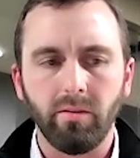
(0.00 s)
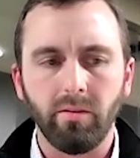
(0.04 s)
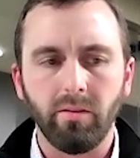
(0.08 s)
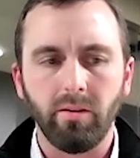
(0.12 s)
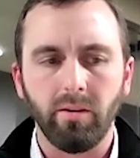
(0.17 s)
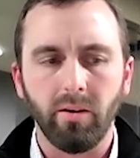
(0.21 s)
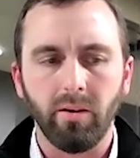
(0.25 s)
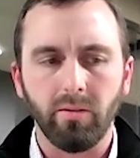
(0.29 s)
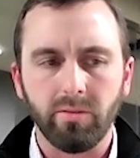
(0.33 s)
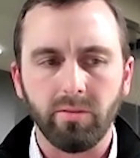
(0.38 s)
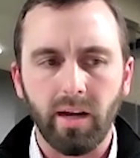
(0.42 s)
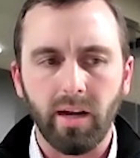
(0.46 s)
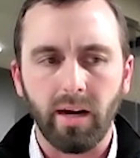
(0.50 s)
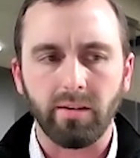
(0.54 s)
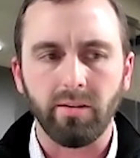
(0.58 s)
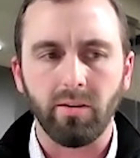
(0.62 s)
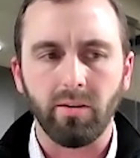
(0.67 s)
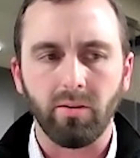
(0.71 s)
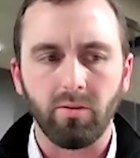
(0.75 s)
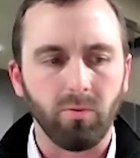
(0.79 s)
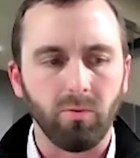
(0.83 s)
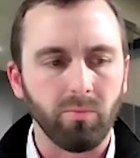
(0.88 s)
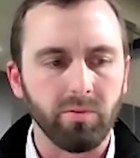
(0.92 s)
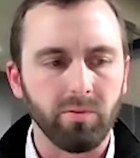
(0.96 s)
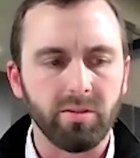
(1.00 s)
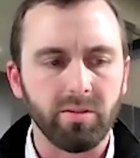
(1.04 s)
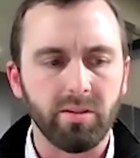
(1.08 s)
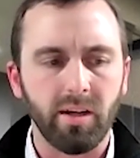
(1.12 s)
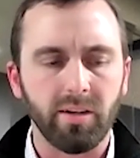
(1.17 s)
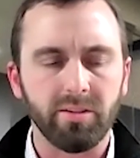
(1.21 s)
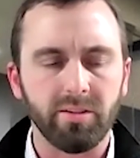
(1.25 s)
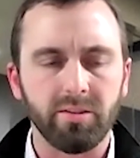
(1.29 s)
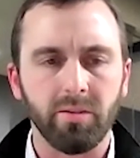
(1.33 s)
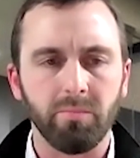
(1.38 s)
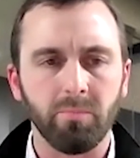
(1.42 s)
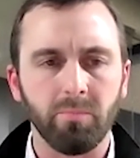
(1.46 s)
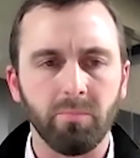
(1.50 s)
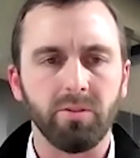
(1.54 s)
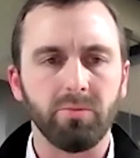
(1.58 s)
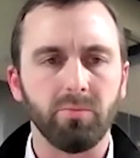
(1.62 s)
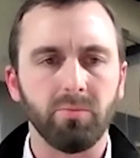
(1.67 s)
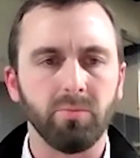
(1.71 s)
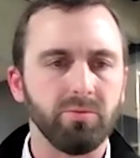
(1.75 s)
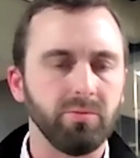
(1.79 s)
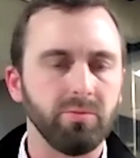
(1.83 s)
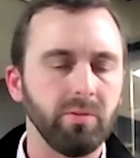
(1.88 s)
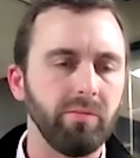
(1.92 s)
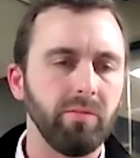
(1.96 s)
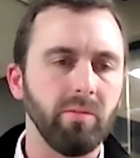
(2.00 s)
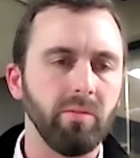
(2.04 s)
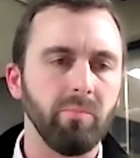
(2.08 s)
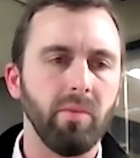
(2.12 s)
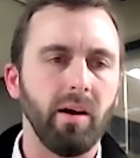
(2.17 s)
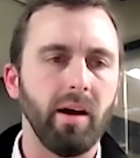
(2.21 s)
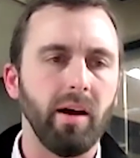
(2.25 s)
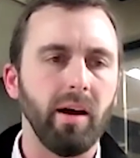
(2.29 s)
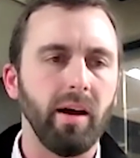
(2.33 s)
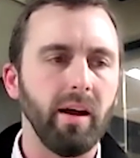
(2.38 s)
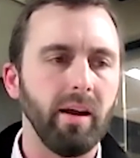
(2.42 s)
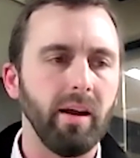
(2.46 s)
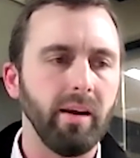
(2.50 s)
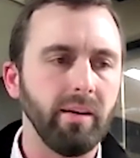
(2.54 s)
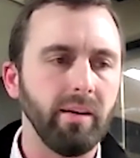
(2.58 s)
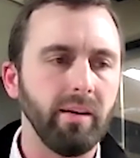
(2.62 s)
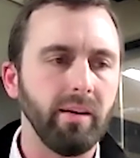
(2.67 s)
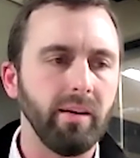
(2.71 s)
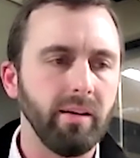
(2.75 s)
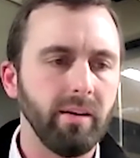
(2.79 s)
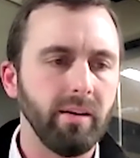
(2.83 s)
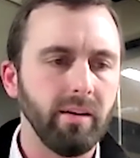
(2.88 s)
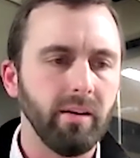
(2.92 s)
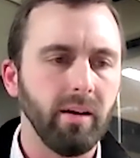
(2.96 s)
technical recession, which was driven by a